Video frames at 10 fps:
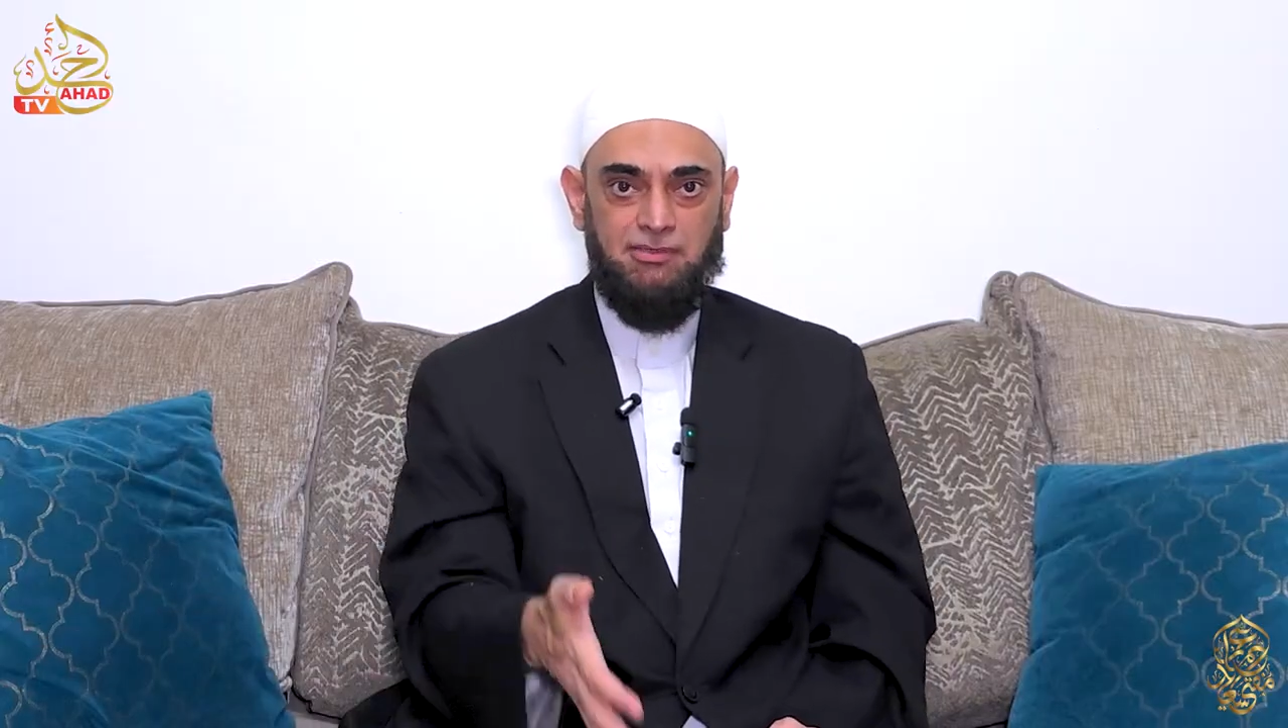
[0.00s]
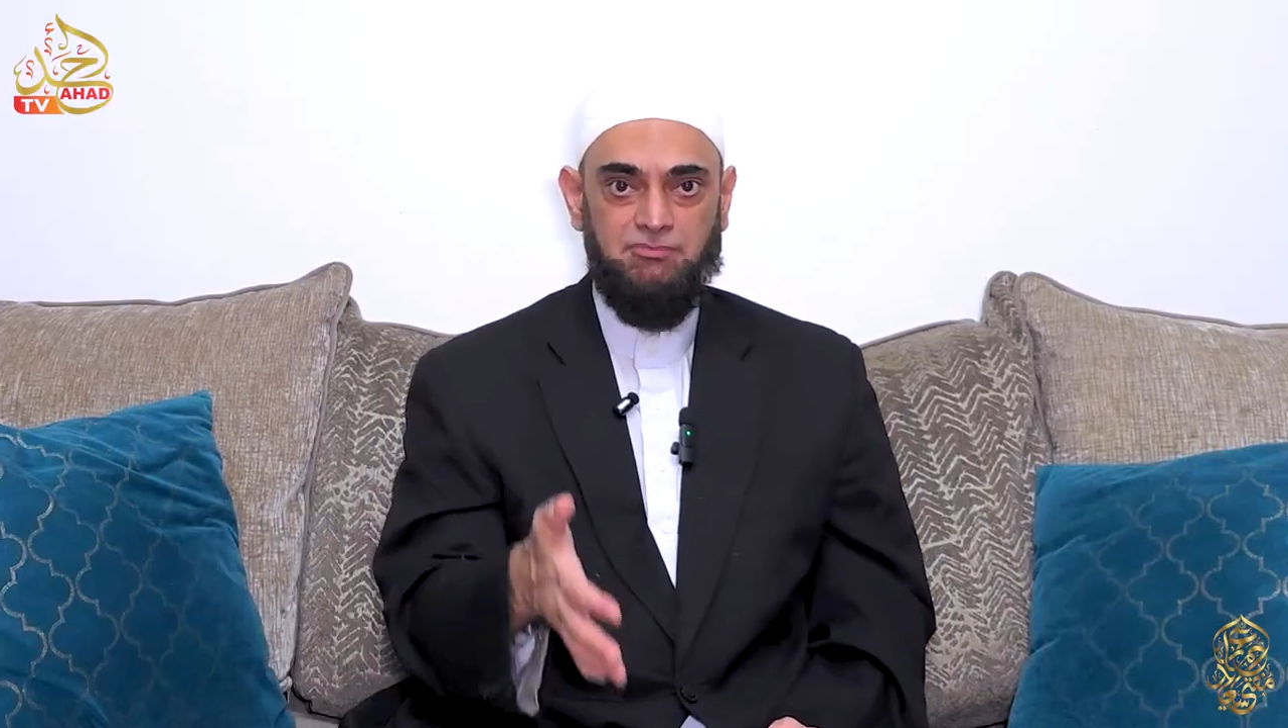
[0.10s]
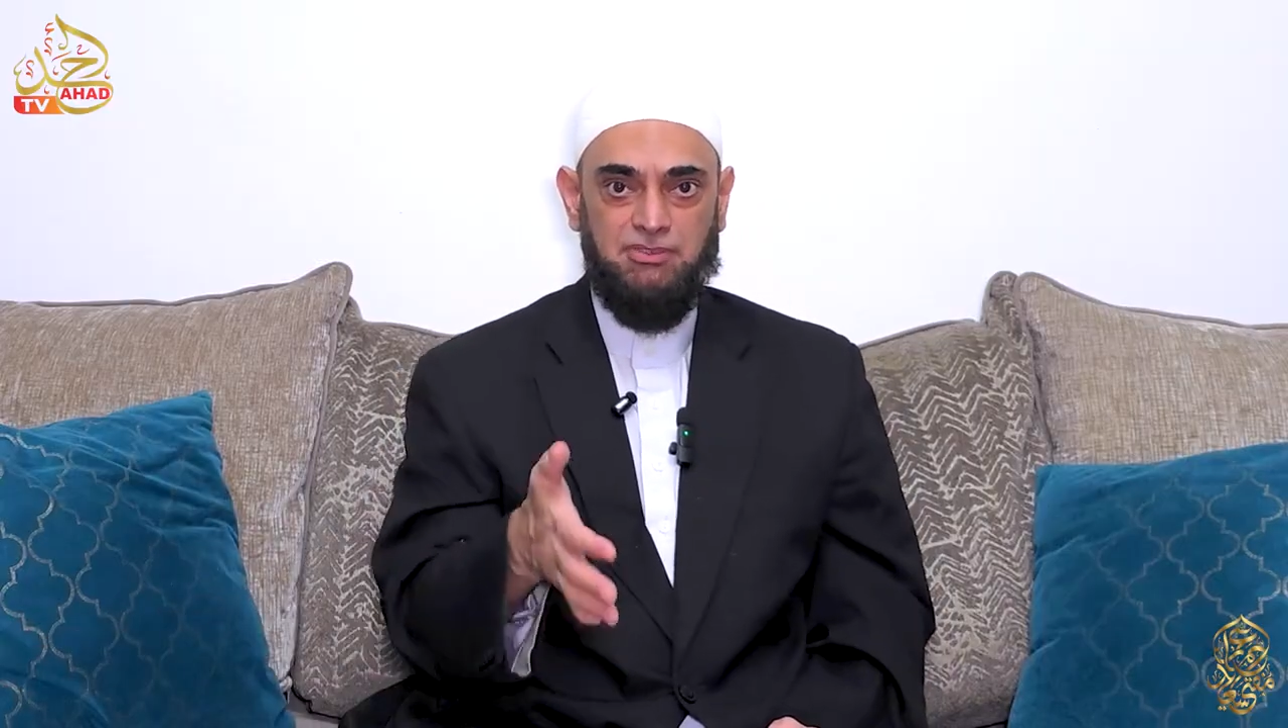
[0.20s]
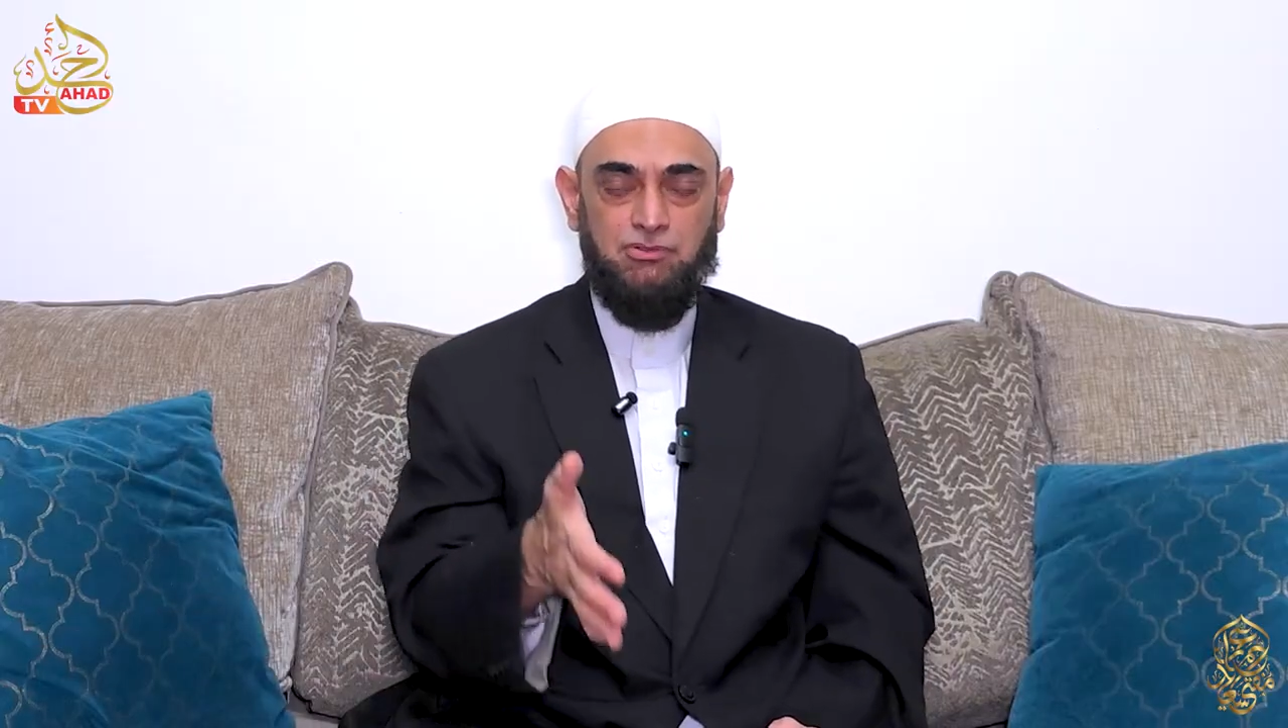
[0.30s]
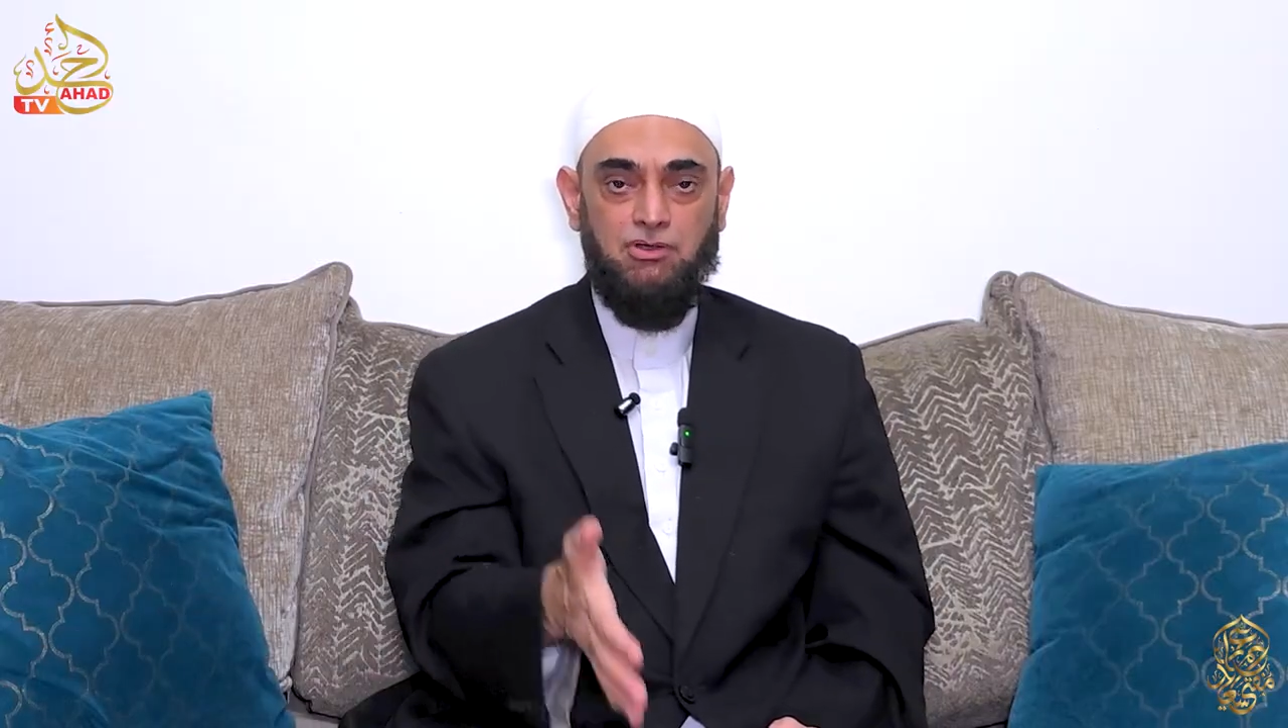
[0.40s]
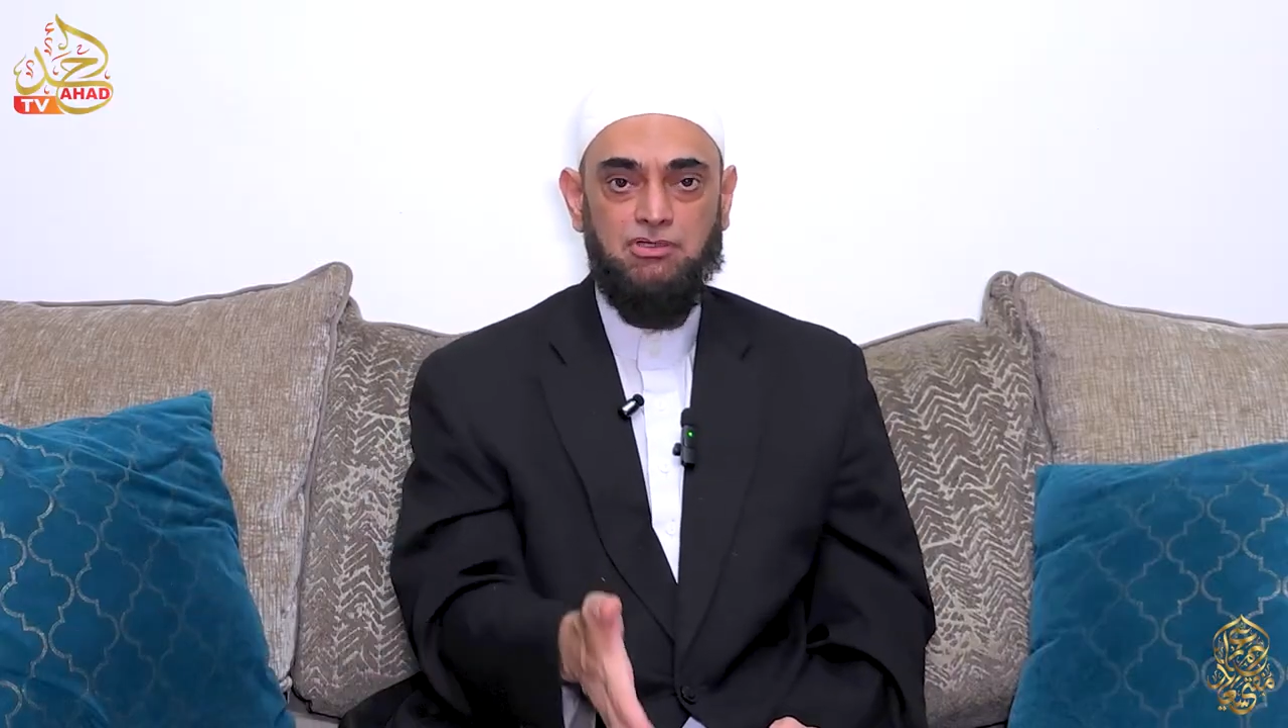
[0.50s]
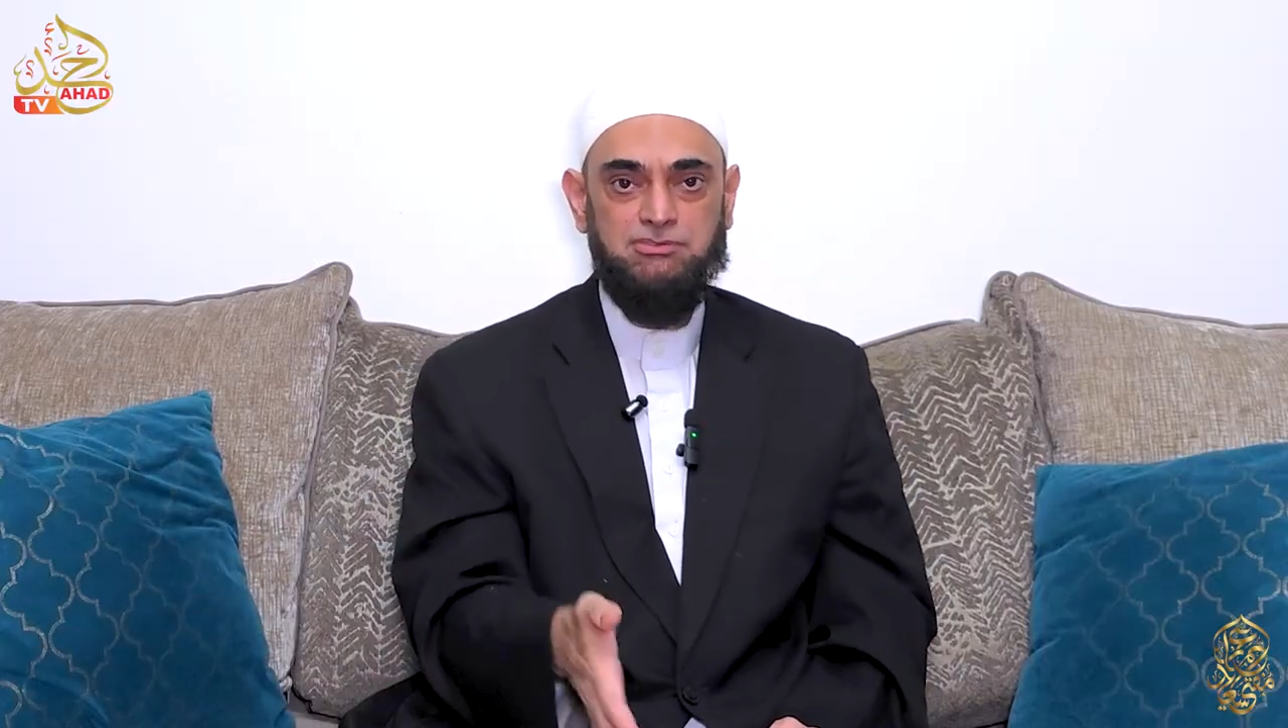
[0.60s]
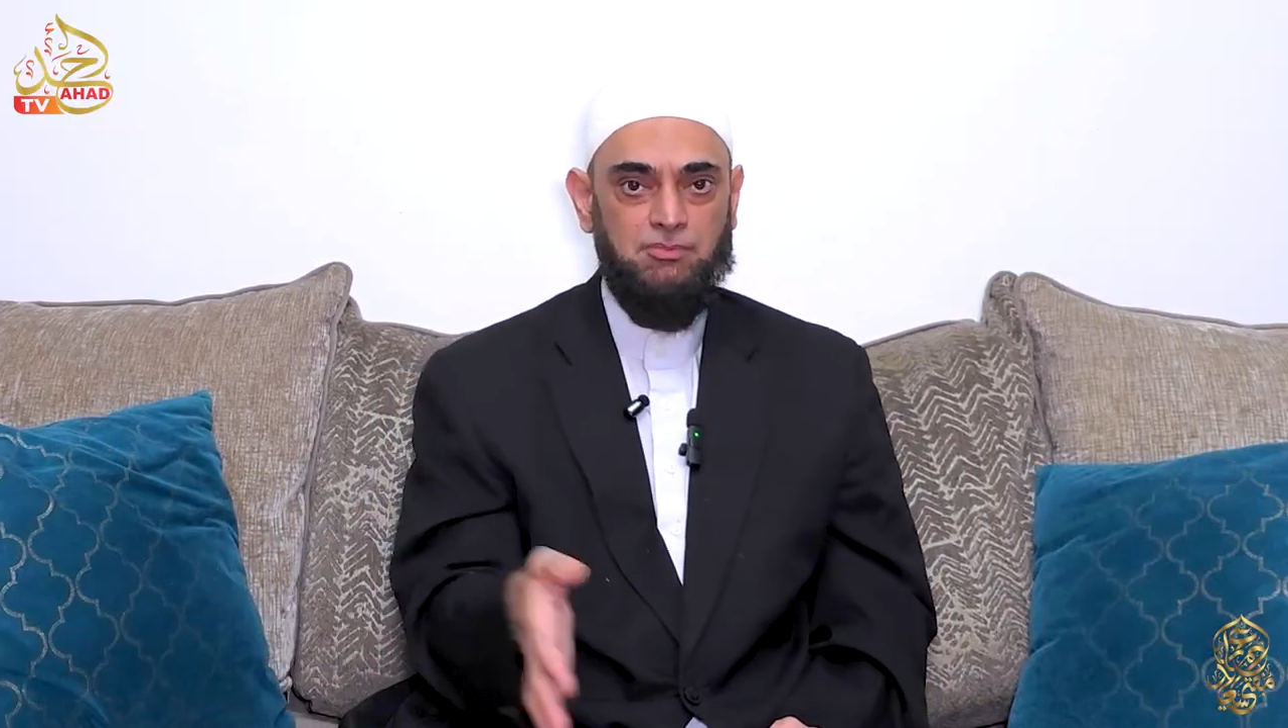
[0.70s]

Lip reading: because of